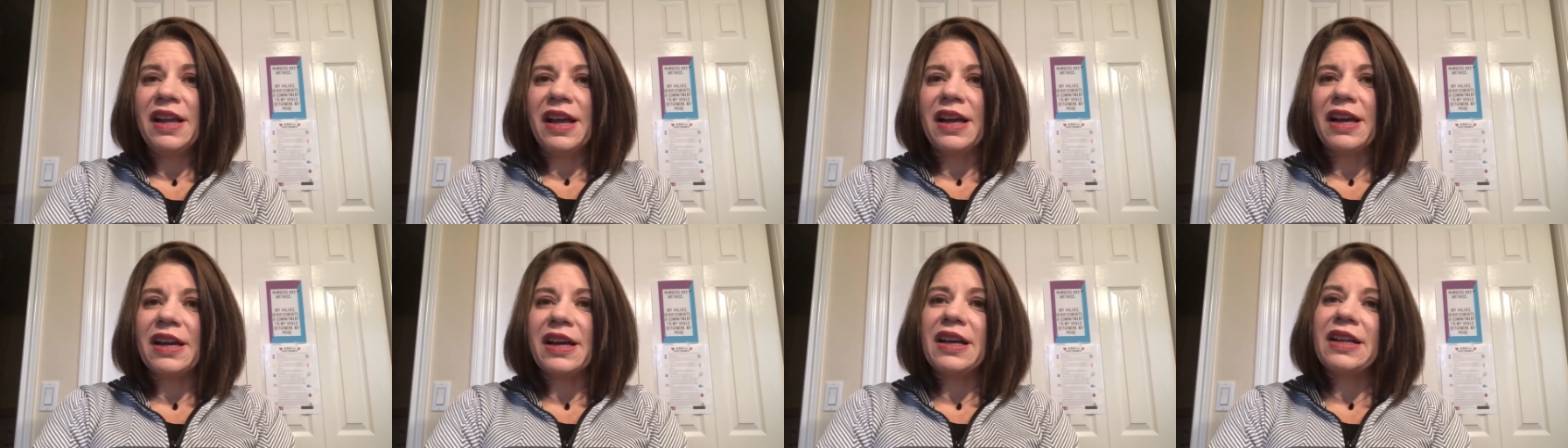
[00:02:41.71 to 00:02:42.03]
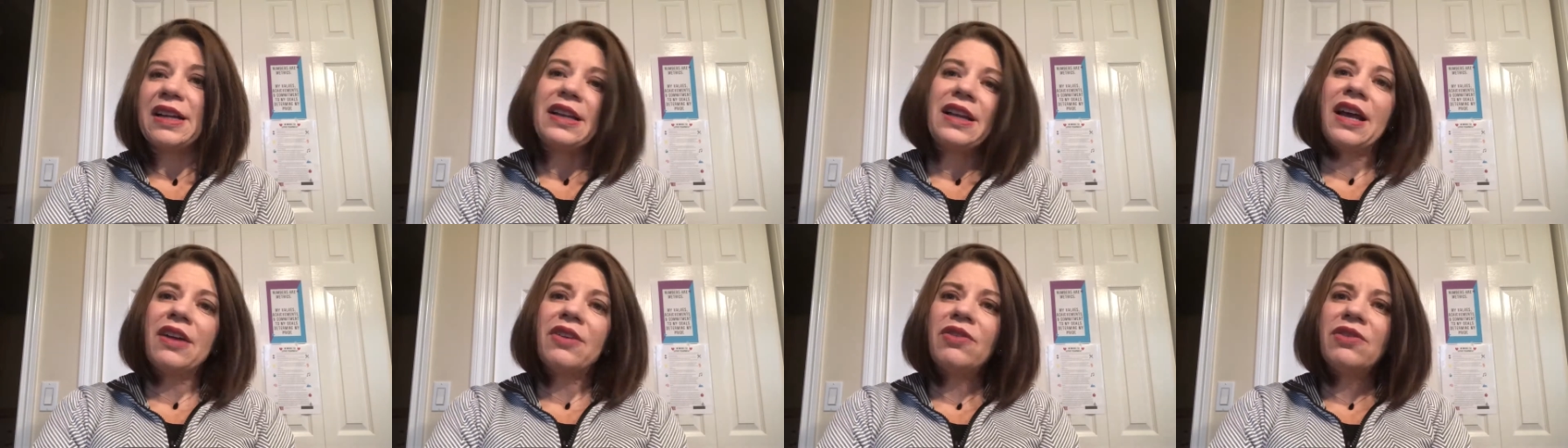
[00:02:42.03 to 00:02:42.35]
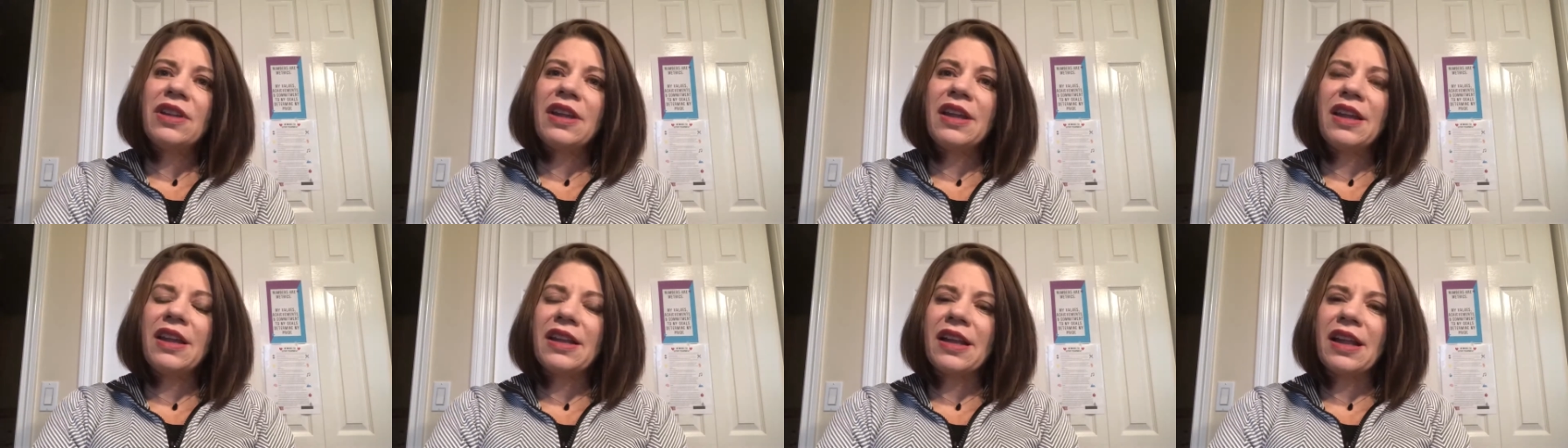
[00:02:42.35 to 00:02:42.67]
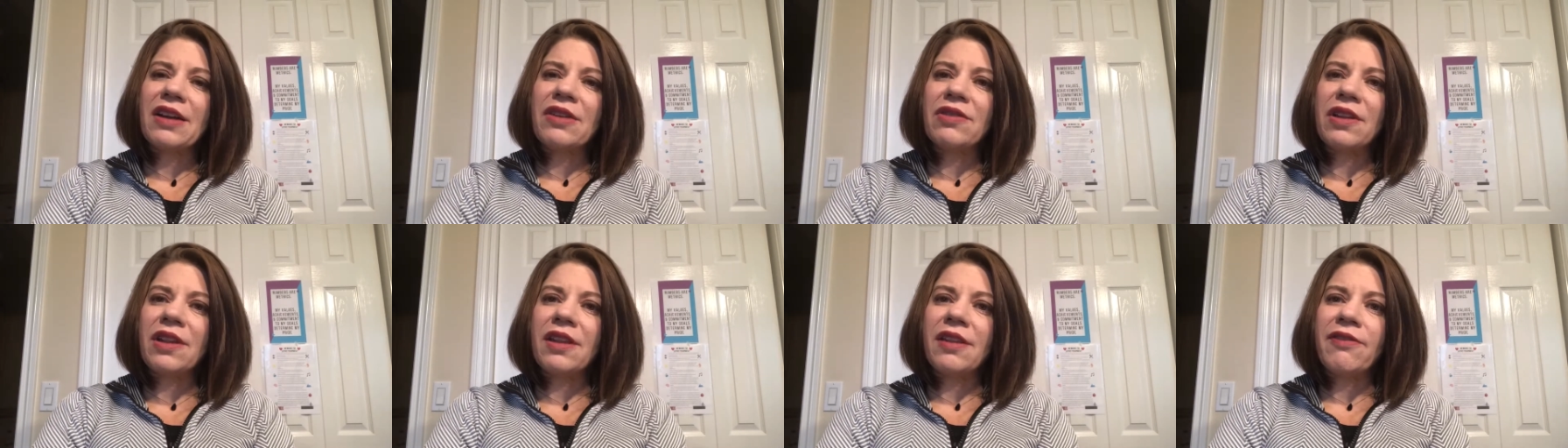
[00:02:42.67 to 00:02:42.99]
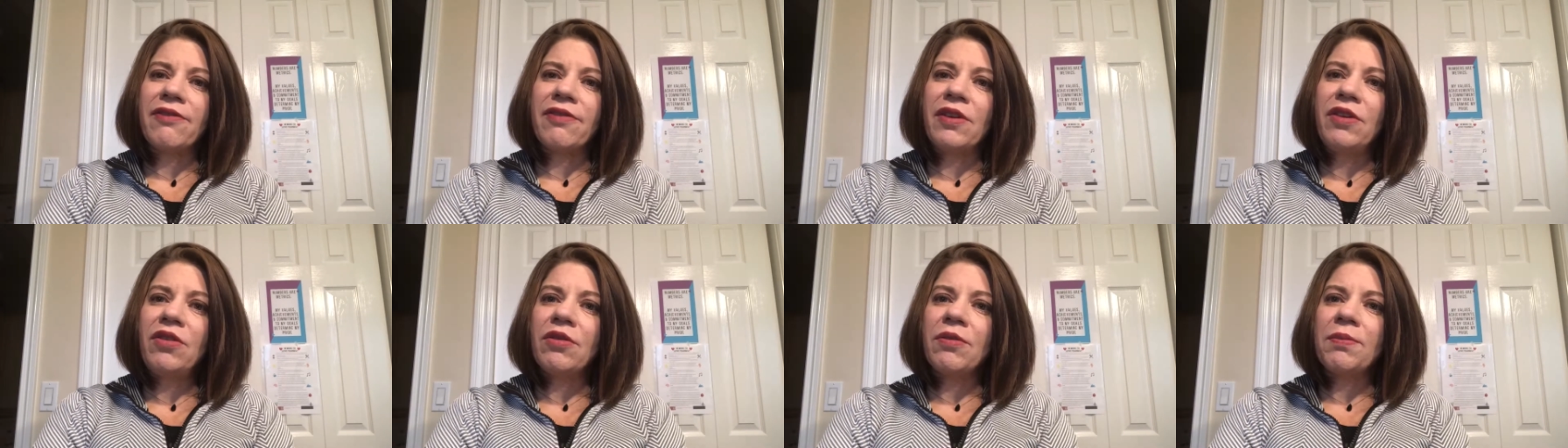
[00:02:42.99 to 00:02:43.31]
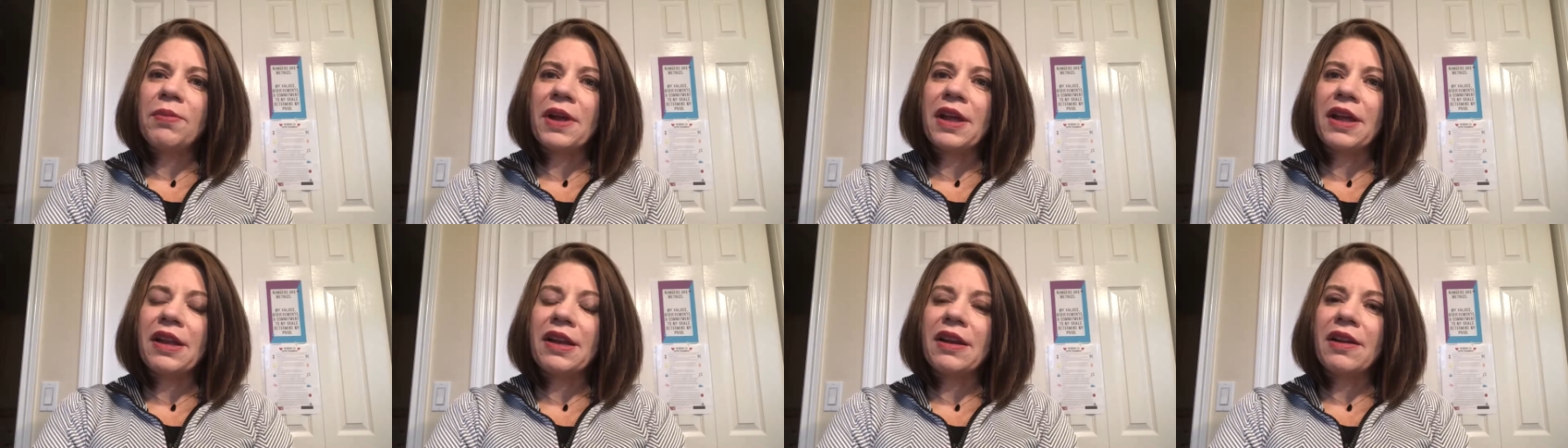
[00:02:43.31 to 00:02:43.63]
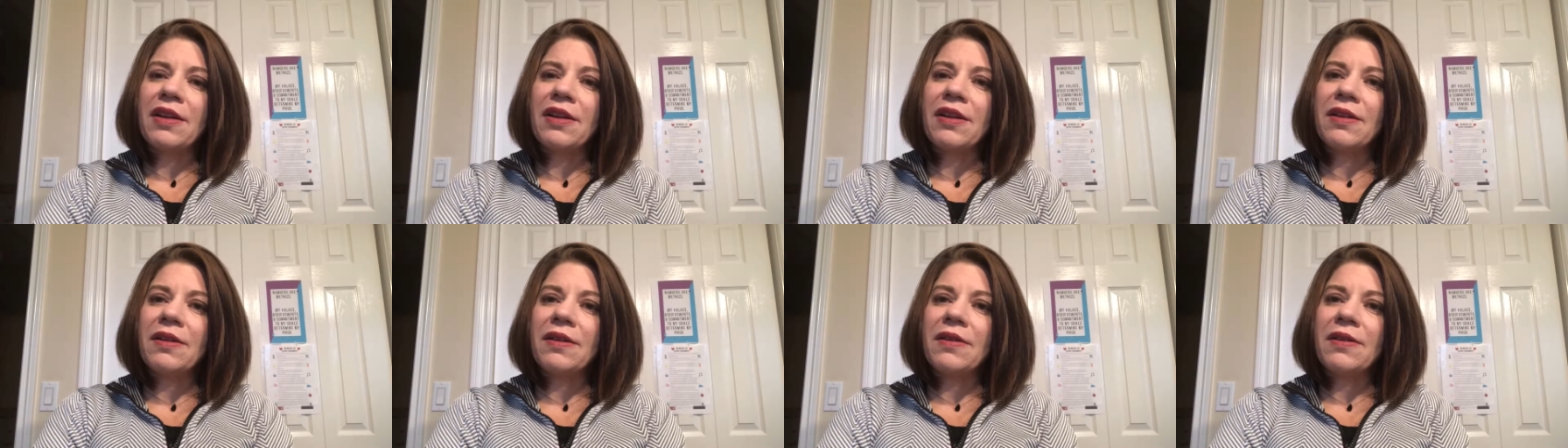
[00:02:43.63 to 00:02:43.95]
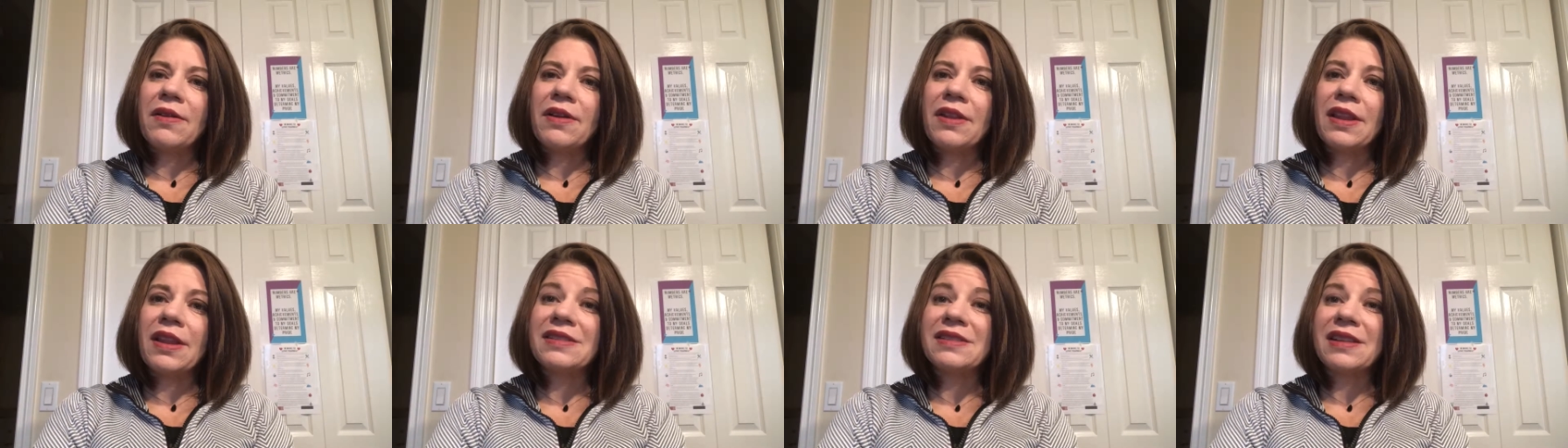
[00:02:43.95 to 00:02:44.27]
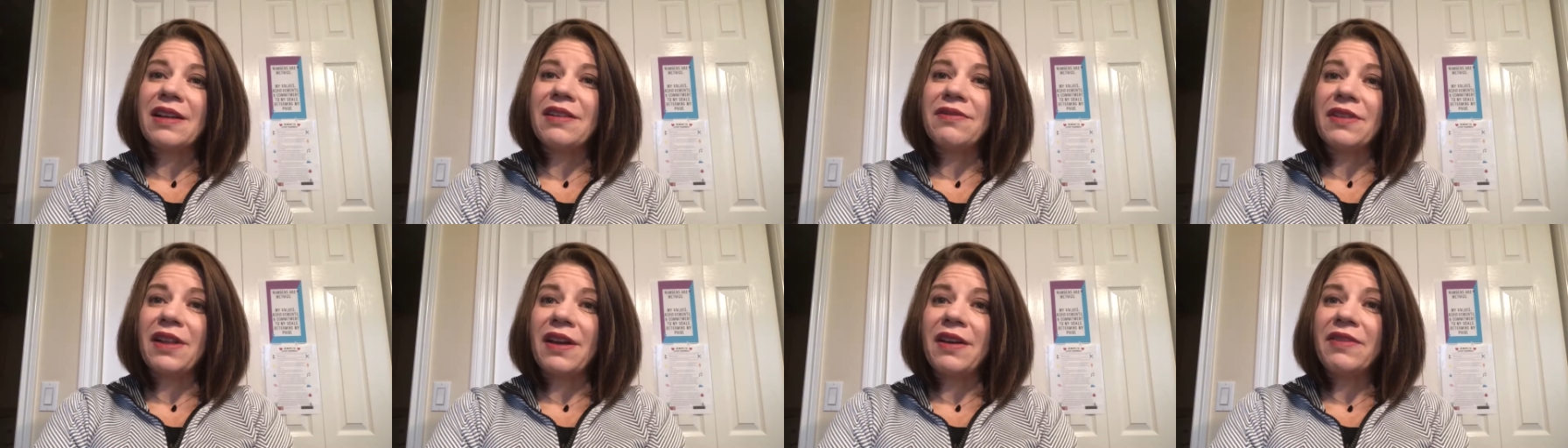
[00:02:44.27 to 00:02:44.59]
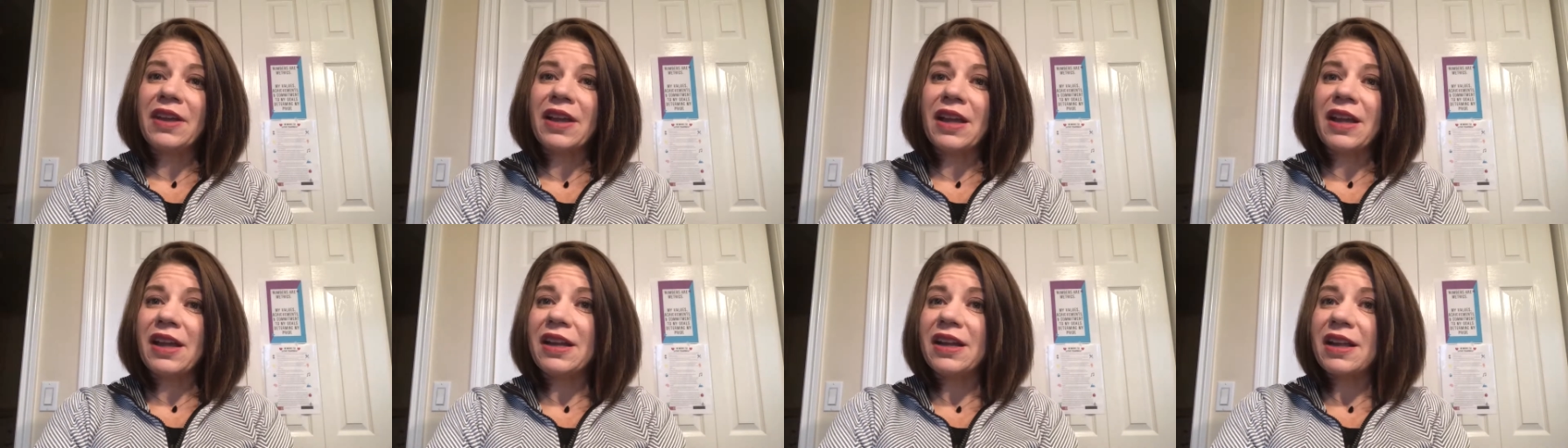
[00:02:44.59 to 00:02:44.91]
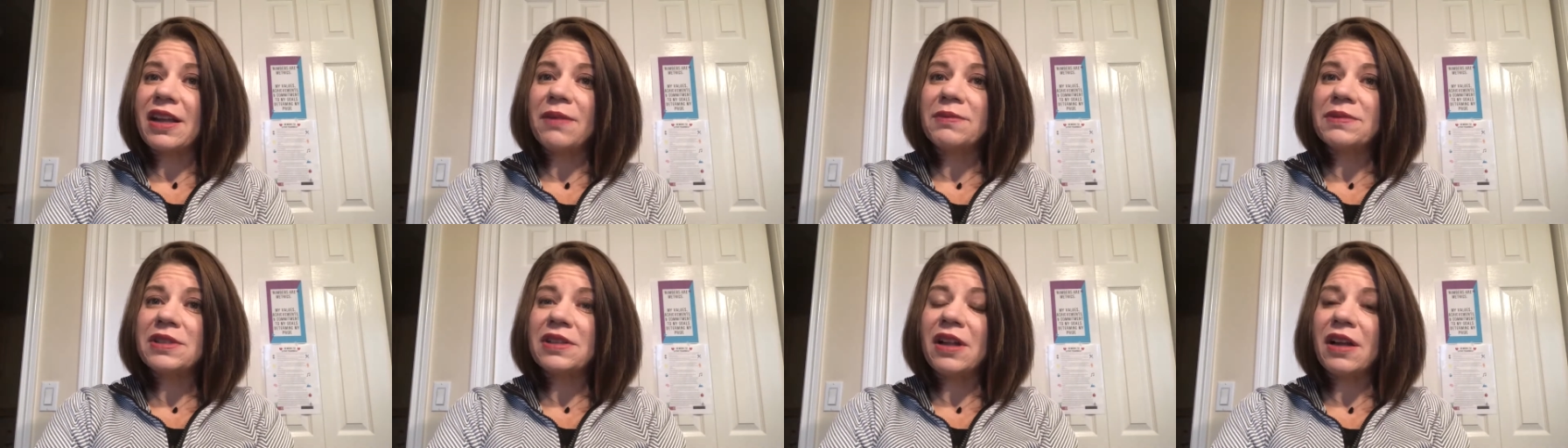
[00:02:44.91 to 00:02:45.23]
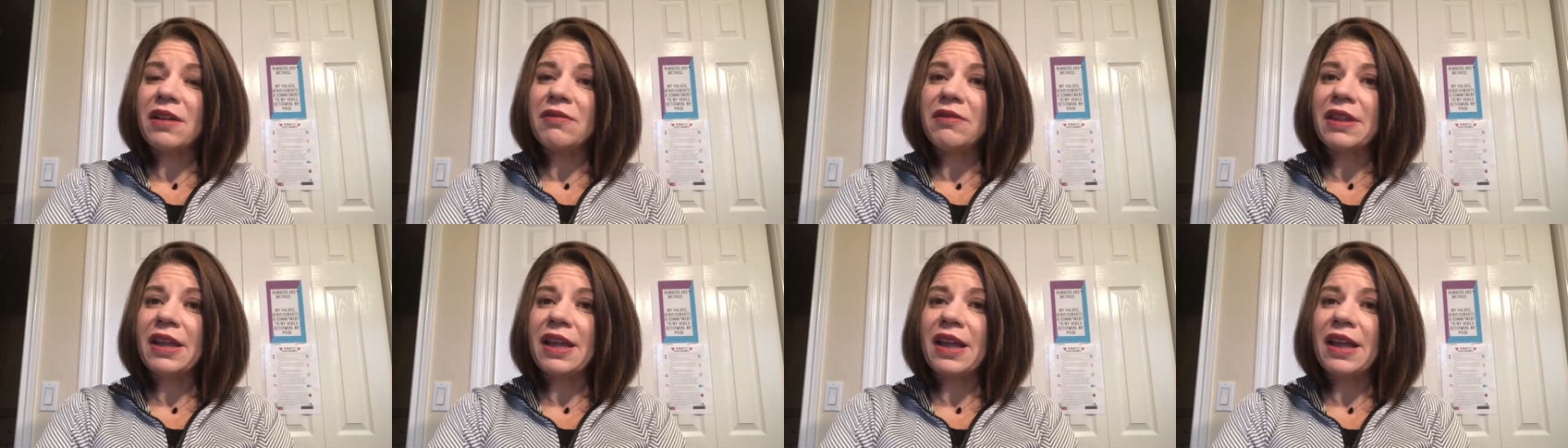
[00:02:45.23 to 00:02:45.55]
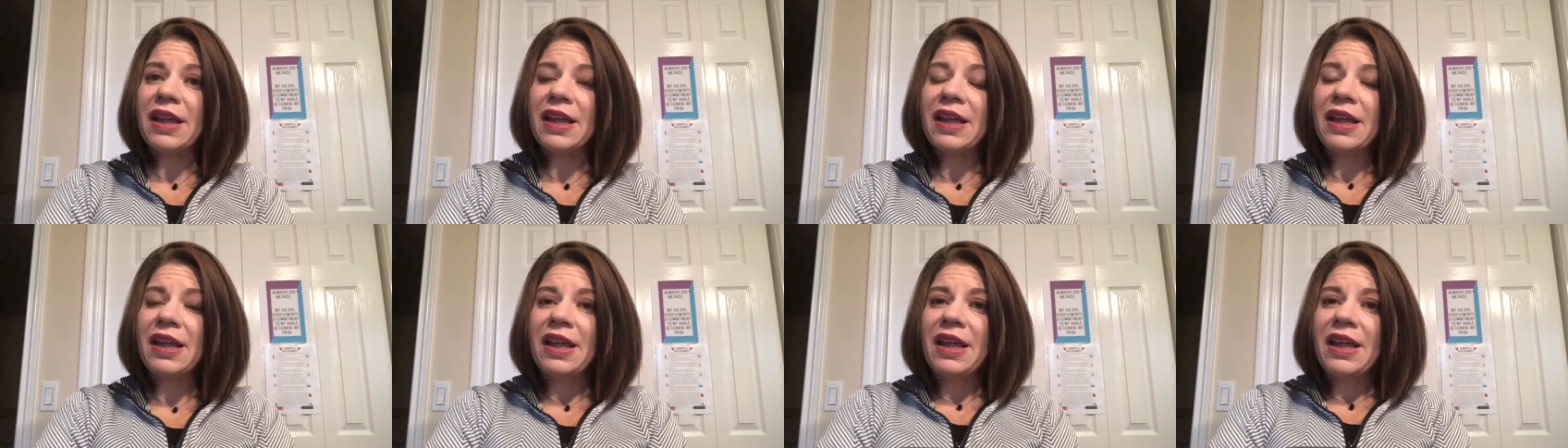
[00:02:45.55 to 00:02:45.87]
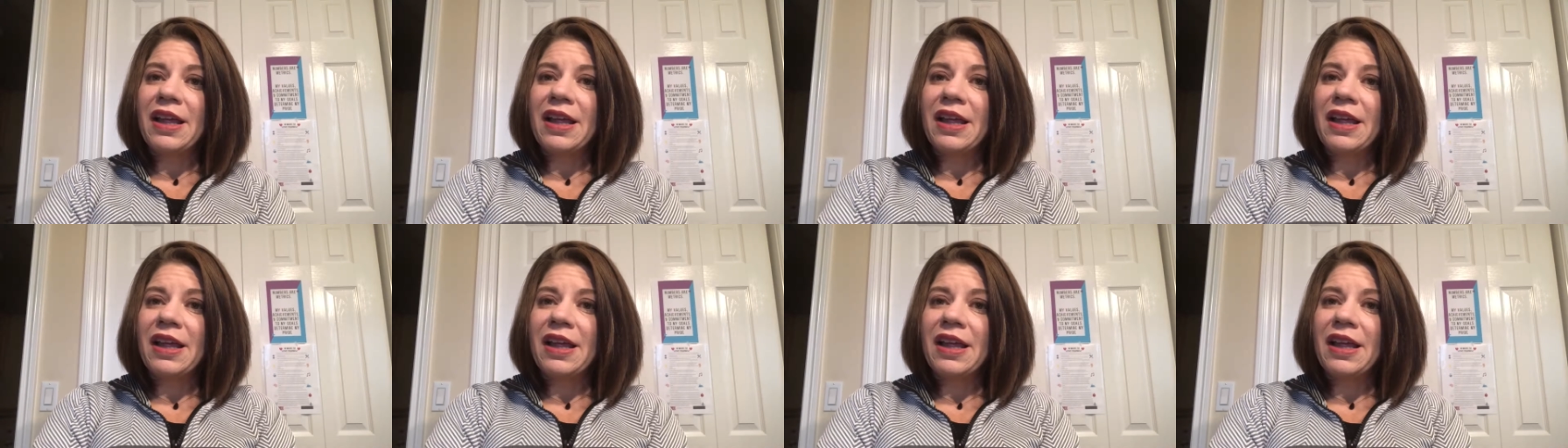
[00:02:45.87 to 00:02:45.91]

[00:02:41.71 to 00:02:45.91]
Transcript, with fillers: Uh, and not only not only the food, but the self love that kind of comes along with that.